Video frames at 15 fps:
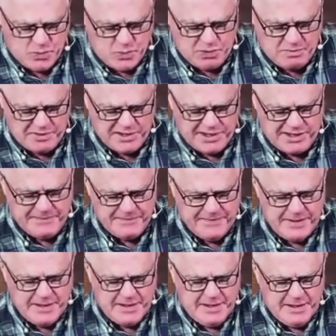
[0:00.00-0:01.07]
will be.
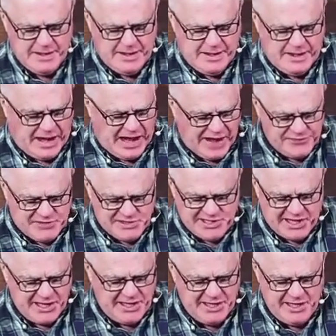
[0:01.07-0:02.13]
I have to
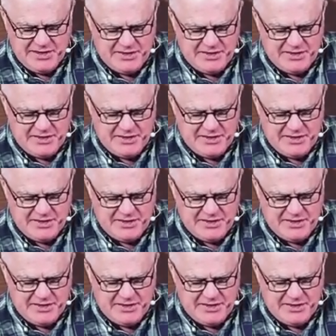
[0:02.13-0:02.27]
say